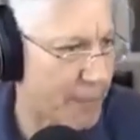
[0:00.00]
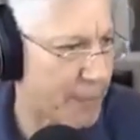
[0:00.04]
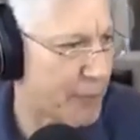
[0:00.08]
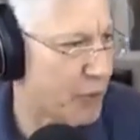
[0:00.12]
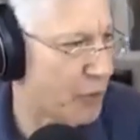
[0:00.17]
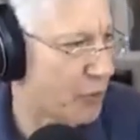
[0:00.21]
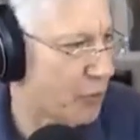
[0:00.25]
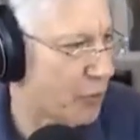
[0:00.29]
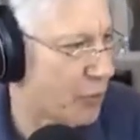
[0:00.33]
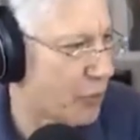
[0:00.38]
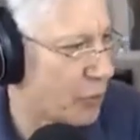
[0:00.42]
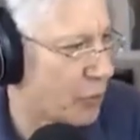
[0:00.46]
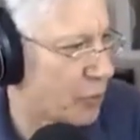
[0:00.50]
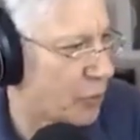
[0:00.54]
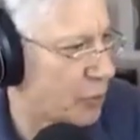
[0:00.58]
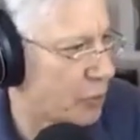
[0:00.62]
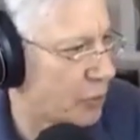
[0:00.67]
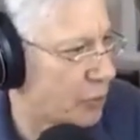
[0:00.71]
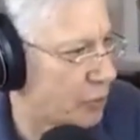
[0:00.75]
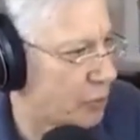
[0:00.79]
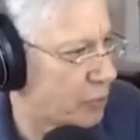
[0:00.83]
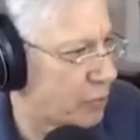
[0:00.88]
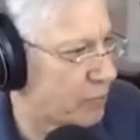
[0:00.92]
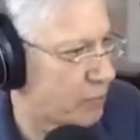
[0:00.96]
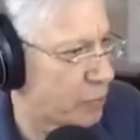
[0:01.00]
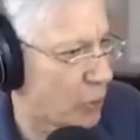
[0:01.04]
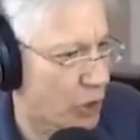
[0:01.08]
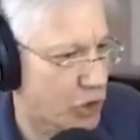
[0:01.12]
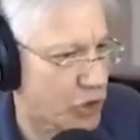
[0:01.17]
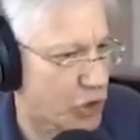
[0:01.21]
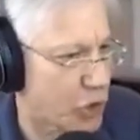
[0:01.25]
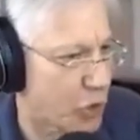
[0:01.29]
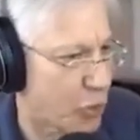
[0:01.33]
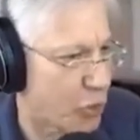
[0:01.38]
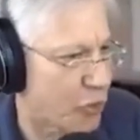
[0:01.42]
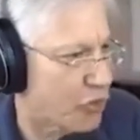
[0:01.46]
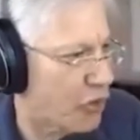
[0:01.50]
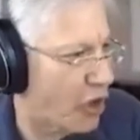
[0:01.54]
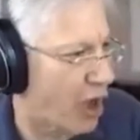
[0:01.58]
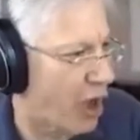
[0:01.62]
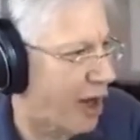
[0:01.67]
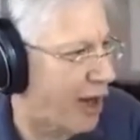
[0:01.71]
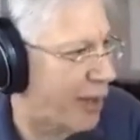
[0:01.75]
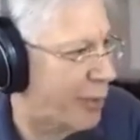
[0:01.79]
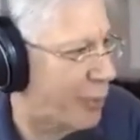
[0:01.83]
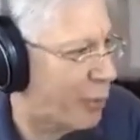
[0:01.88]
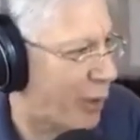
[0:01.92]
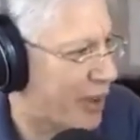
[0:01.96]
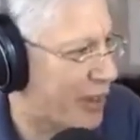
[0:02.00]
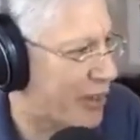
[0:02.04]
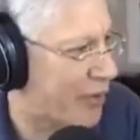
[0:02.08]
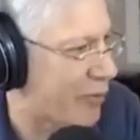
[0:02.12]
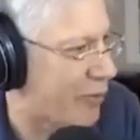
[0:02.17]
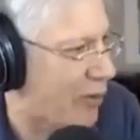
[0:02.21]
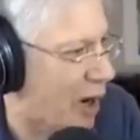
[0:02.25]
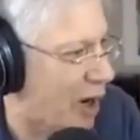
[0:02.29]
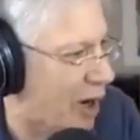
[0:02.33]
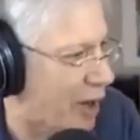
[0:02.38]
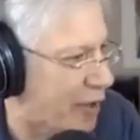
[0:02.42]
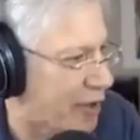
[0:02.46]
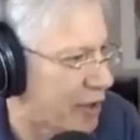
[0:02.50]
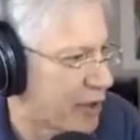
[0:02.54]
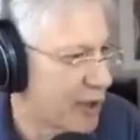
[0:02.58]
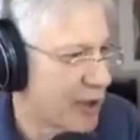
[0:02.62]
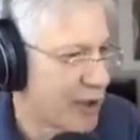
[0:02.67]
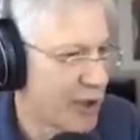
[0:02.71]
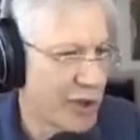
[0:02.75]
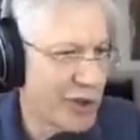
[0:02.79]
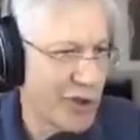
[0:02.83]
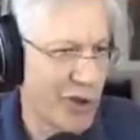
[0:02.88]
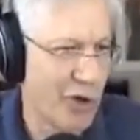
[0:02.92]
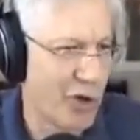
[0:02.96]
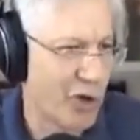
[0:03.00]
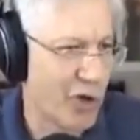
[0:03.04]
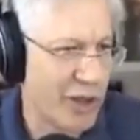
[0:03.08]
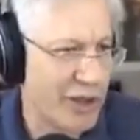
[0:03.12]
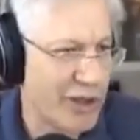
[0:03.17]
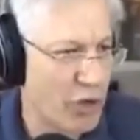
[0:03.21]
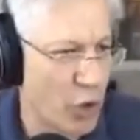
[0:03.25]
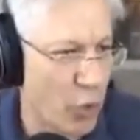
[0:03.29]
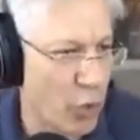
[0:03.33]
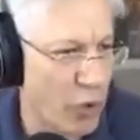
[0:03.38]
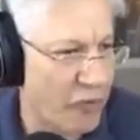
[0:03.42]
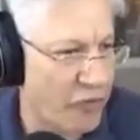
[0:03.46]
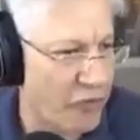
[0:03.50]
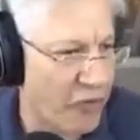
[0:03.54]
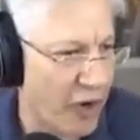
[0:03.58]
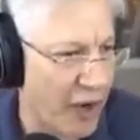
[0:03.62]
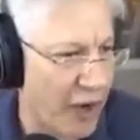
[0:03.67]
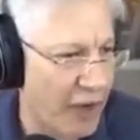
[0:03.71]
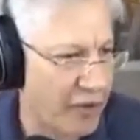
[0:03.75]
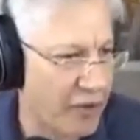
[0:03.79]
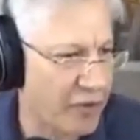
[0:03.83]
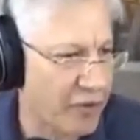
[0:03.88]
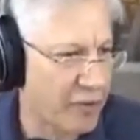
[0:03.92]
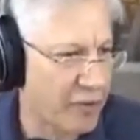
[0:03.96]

You'll know what shows are on, when they're on. You'll get notified,